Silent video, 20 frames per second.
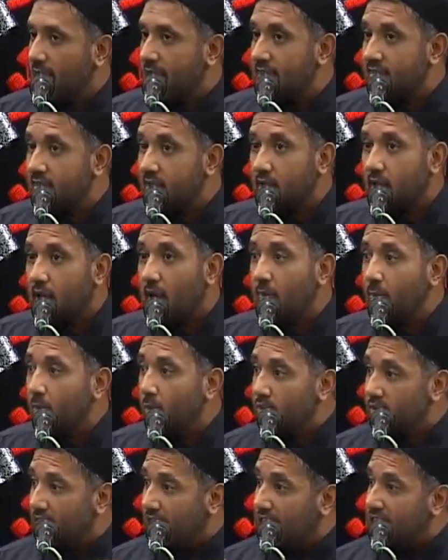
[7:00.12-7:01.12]
It doesn't come
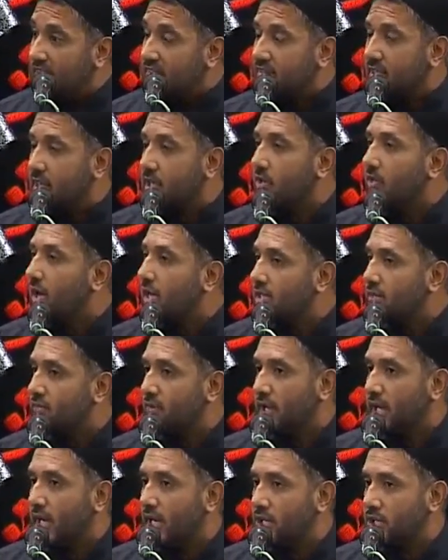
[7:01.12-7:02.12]
with instant
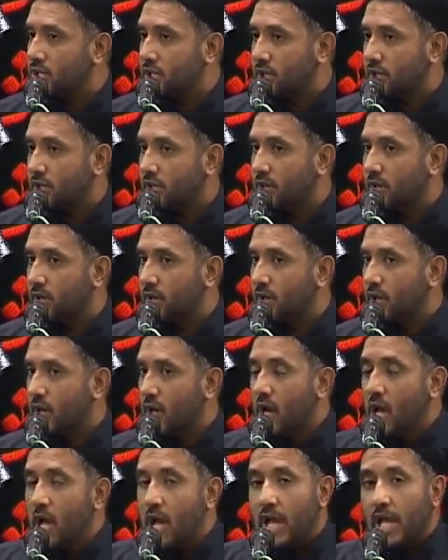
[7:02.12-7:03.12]
gratification.
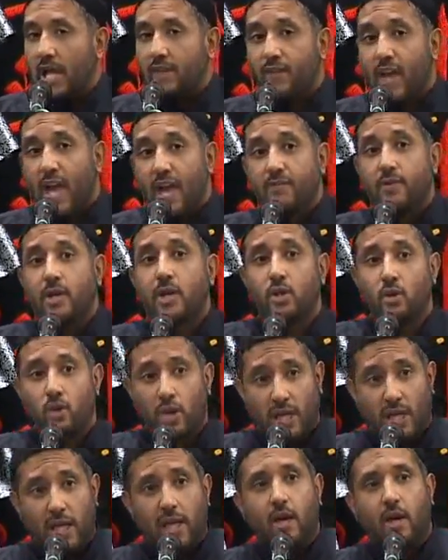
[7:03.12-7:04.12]
If ever you
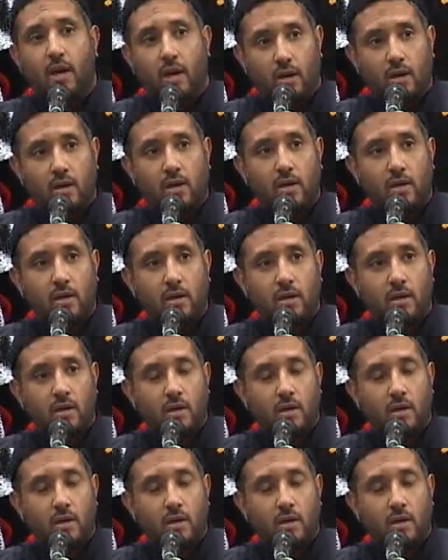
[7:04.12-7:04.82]
hear,